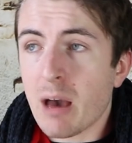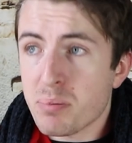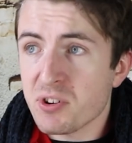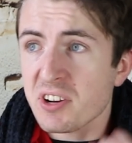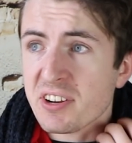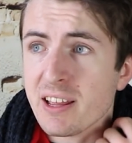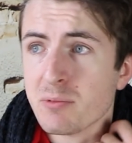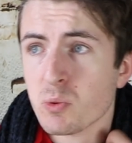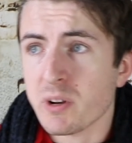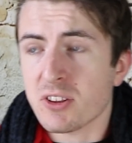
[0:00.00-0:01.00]
I'm predicting
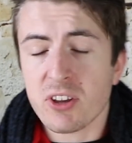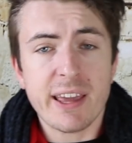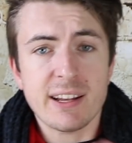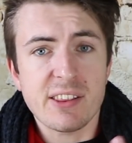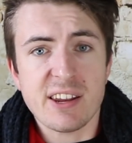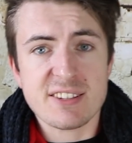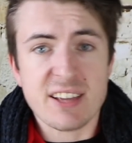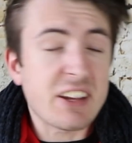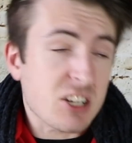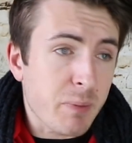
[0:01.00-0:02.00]
them to win a title in the next
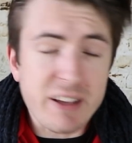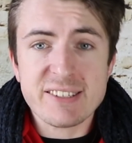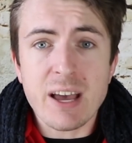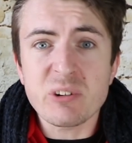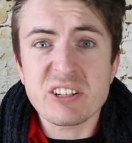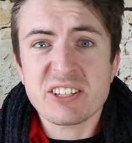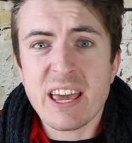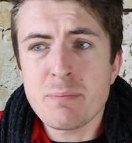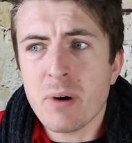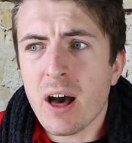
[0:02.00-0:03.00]
10 years might sound insane,